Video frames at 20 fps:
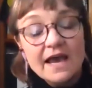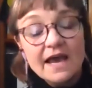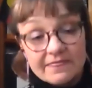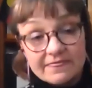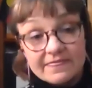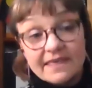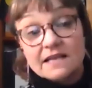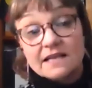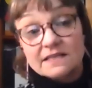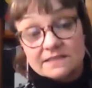
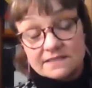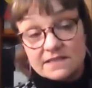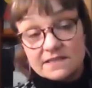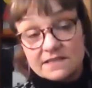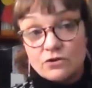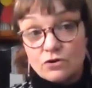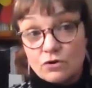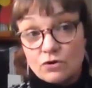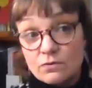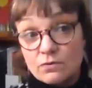and that's
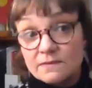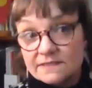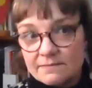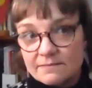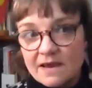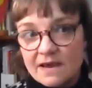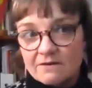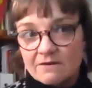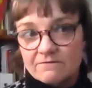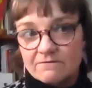the
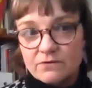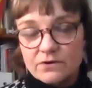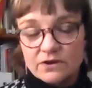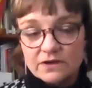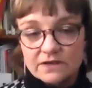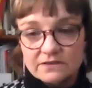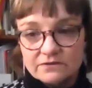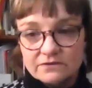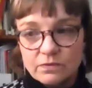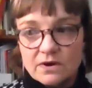enormous amount of
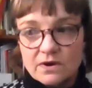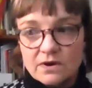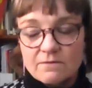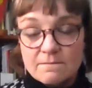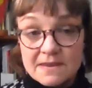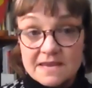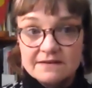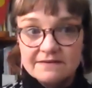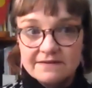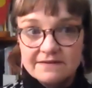work as well,
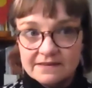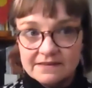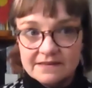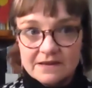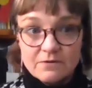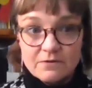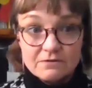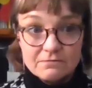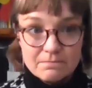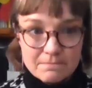me
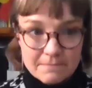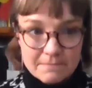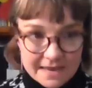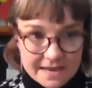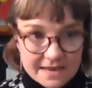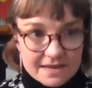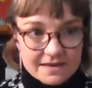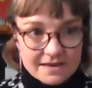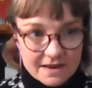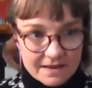dealing with
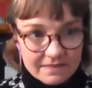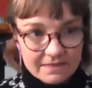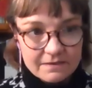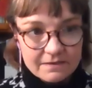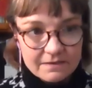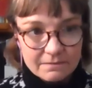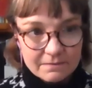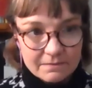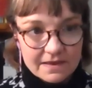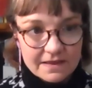me in
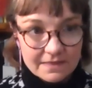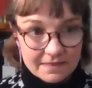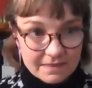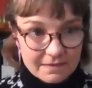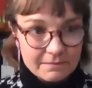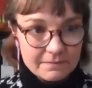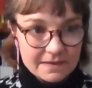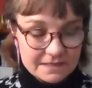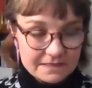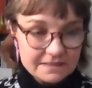the, mm.
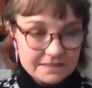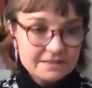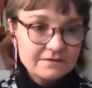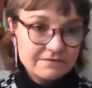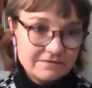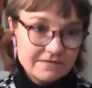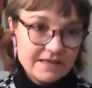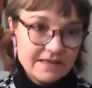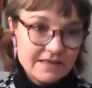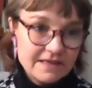in the midst
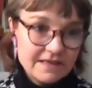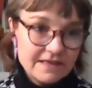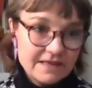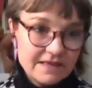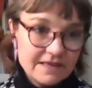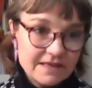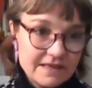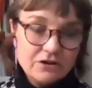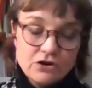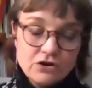of that,
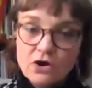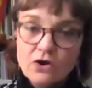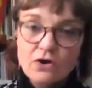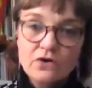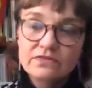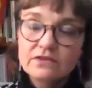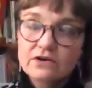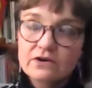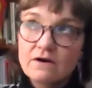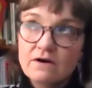and
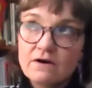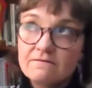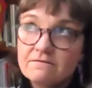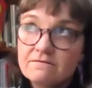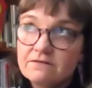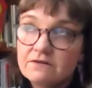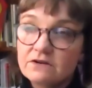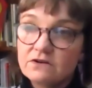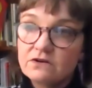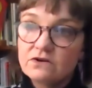not the
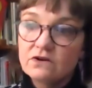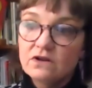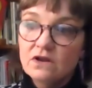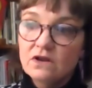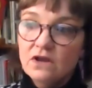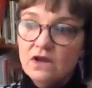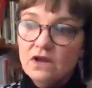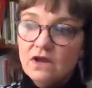confident